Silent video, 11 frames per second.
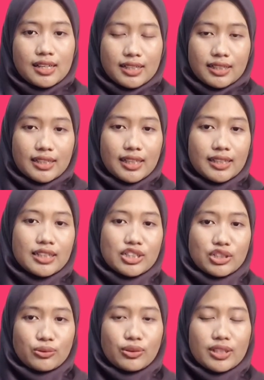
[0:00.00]
Another
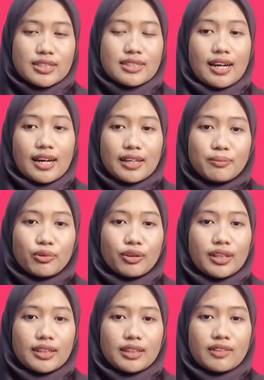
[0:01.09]
issue is
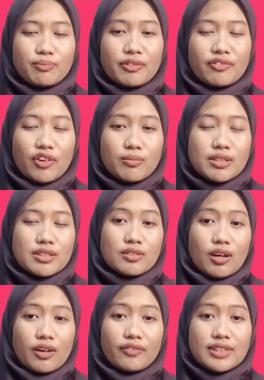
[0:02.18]
unproductive performance
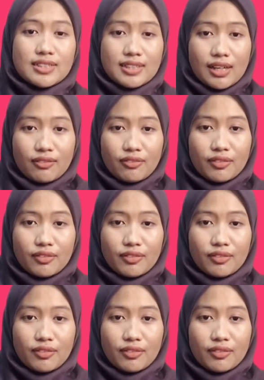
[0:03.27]
of the staff.